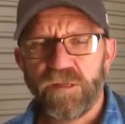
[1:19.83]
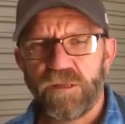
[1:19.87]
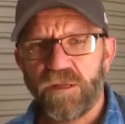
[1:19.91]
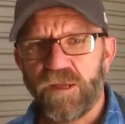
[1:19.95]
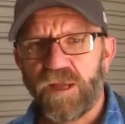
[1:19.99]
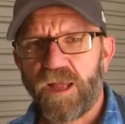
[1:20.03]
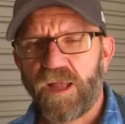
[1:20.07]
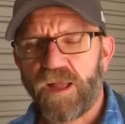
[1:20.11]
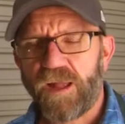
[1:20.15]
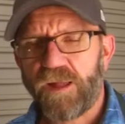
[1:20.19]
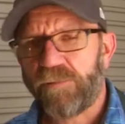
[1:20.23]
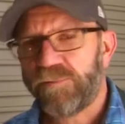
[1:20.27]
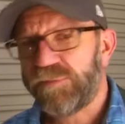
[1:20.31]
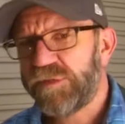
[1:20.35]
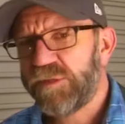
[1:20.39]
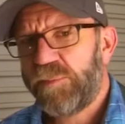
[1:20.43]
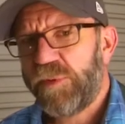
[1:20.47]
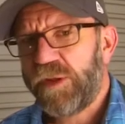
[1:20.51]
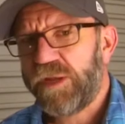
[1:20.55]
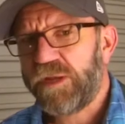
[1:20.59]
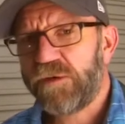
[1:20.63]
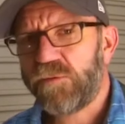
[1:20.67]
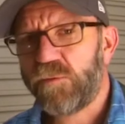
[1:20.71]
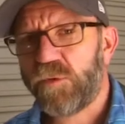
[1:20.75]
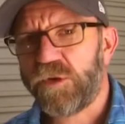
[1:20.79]

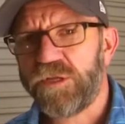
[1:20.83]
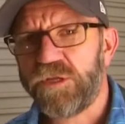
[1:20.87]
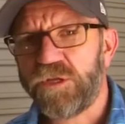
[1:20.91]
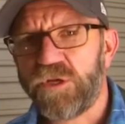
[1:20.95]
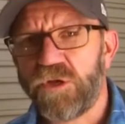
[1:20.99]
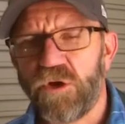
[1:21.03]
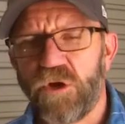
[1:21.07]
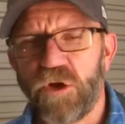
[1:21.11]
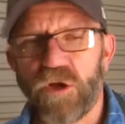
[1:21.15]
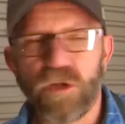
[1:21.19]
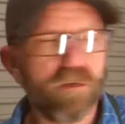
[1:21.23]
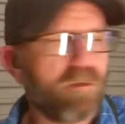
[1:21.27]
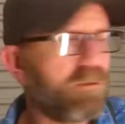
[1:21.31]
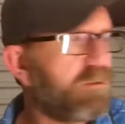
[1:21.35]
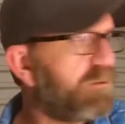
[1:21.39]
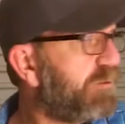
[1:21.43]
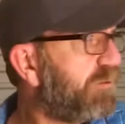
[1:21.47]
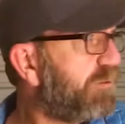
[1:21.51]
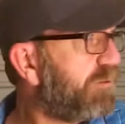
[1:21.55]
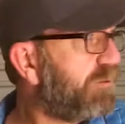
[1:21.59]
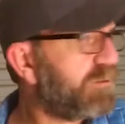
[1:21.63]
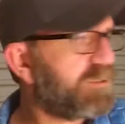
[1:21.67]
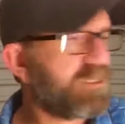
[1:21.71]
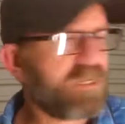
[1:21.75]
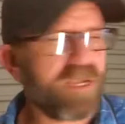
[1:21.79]
Depending on what you got,
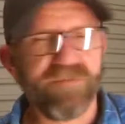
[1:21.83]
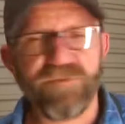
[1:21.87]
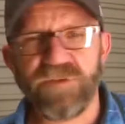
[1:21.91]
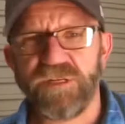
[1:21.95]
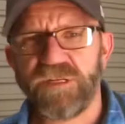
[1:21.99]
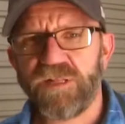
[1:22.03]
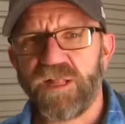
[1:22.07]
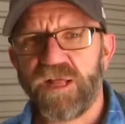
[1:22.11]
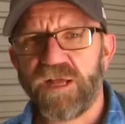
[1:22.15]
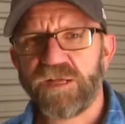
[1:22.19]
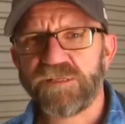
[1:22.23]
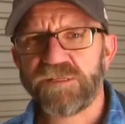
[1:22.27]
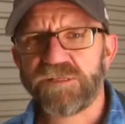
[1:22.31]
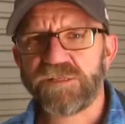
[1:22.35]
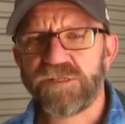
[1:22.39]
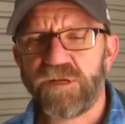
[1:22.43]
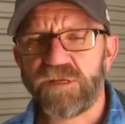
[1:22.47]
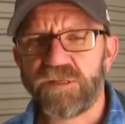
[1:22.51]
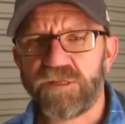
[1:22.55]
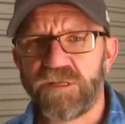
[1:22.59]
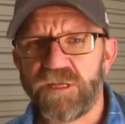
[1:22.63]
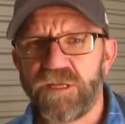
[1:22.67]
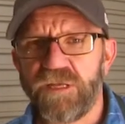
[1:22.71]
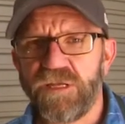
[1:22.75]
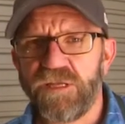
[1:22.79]
safety glasses
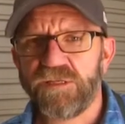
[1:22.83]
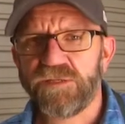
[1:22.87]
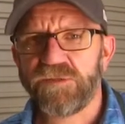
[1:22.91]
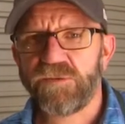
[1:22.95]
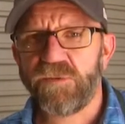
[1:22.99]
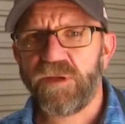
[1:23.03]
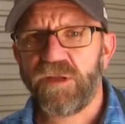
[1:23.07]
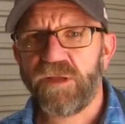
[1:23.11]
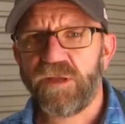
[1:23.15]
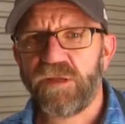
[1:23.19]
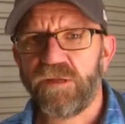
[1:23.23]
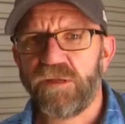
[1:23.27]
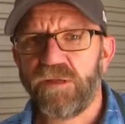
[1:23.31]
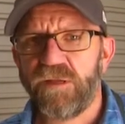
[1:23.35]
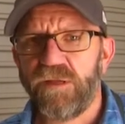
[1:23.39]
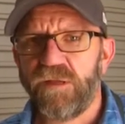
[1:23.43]
like the kids wear.